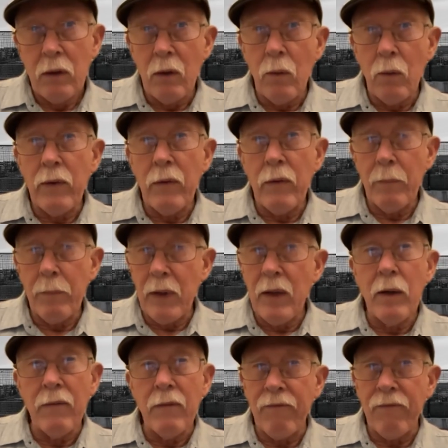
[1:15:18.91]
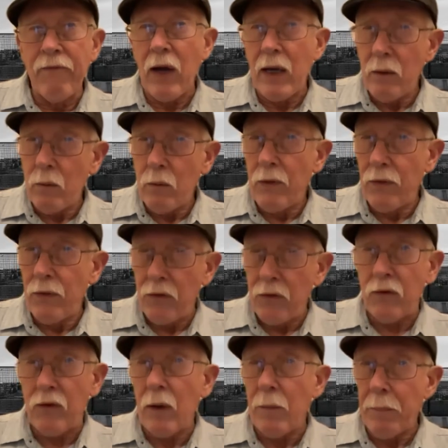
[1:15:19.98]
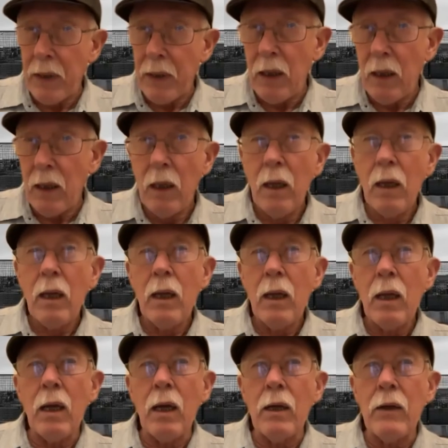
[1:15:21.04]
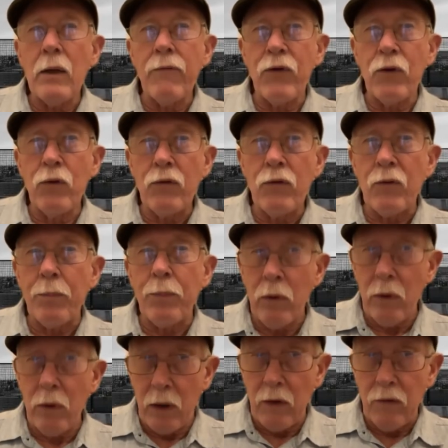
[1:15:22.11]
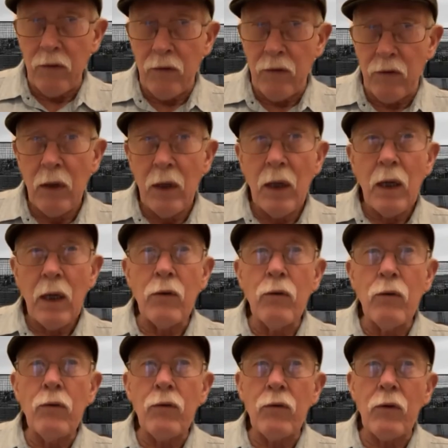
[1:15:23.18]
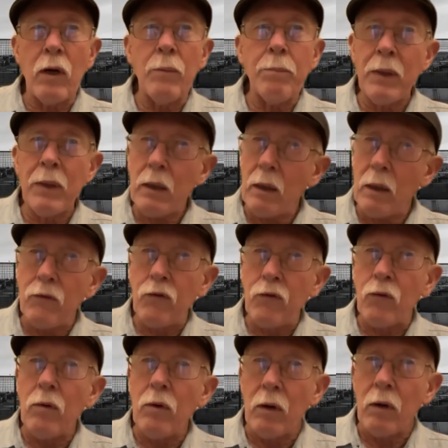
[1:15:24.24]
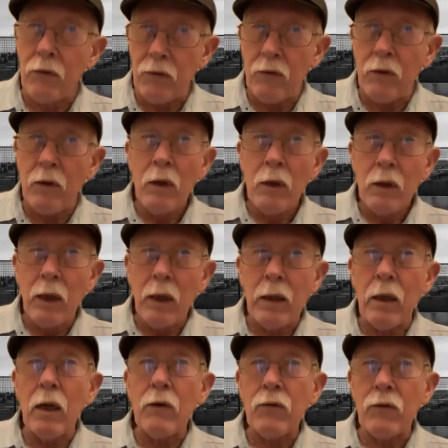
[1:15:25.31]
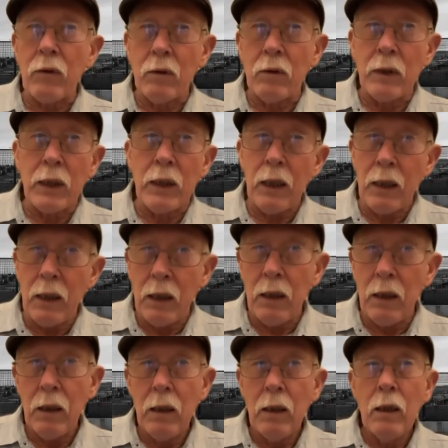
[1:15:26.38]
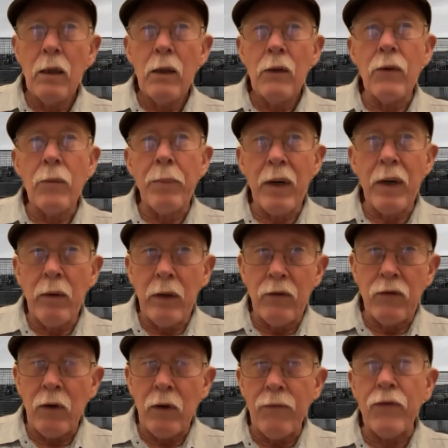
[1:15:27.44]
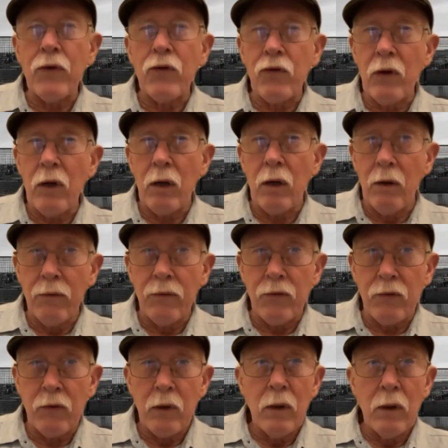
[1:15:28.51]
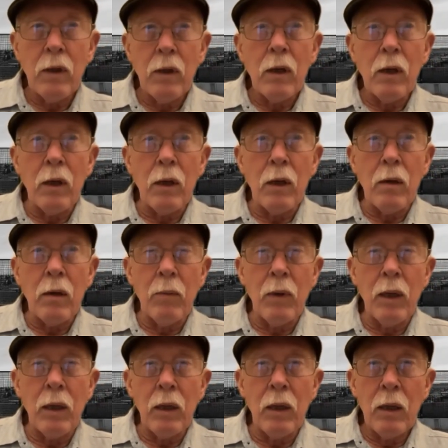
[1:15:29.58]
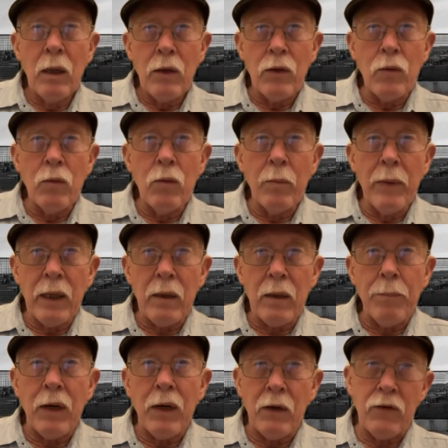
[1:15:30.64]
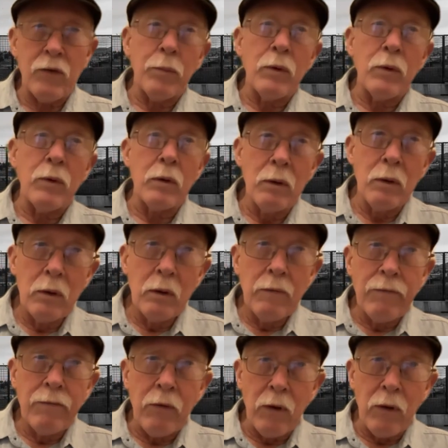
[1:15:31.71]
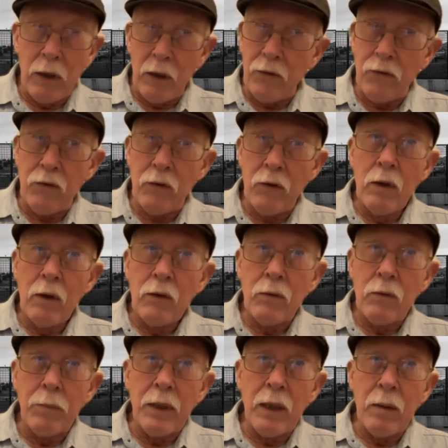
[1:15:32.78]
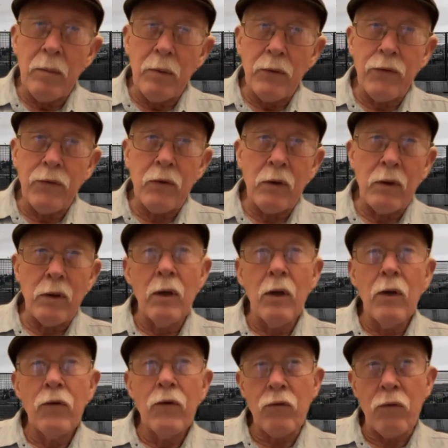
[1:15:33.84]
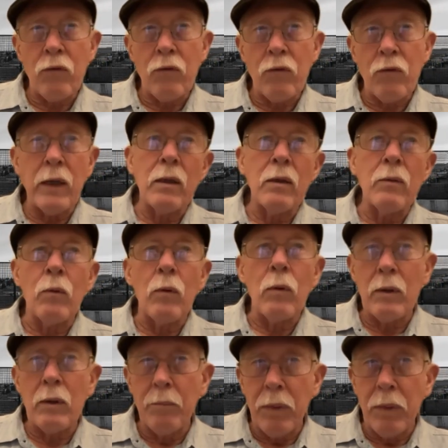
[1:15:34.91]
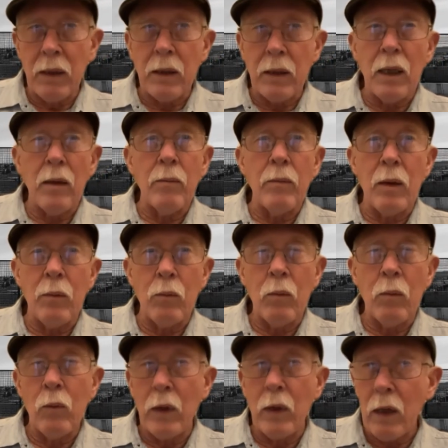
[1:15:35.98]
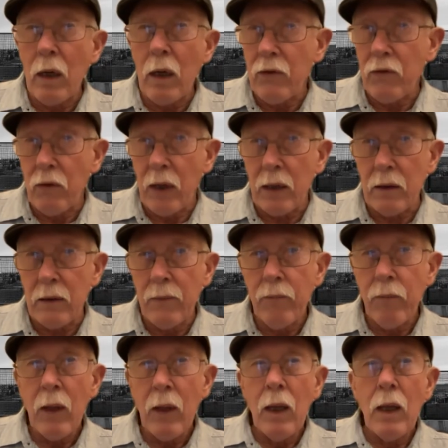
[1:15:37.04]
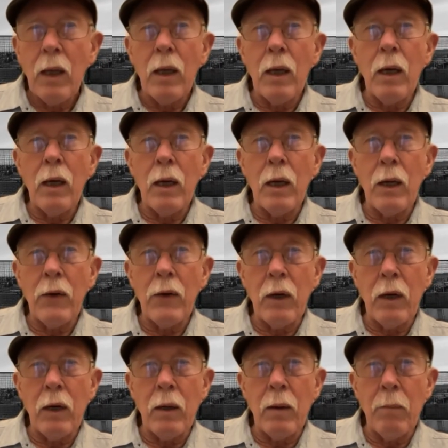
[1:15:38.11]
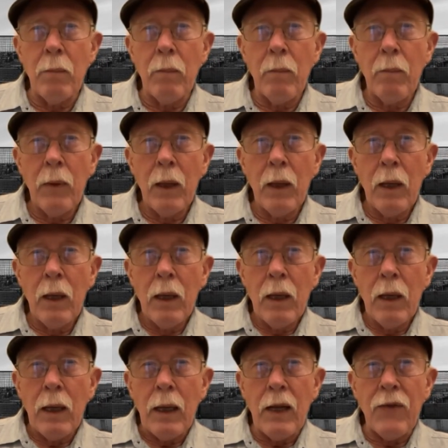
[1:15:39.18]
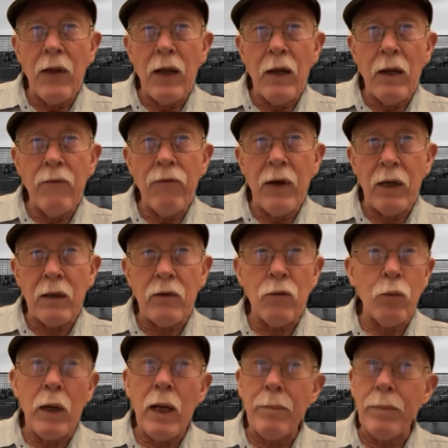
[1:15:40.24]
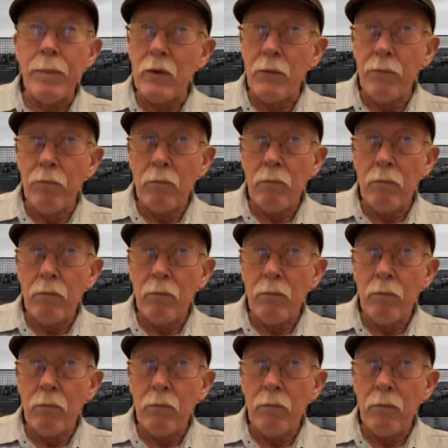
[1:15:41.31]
You know, we are in a fight with this company, and if you support us and you start picketing stores like Costco and getting the berries off the shelves, um, you will make it possible for us to be able to strike in, in Bellingham and win a contract. And, um, and that, in fact, is what happened.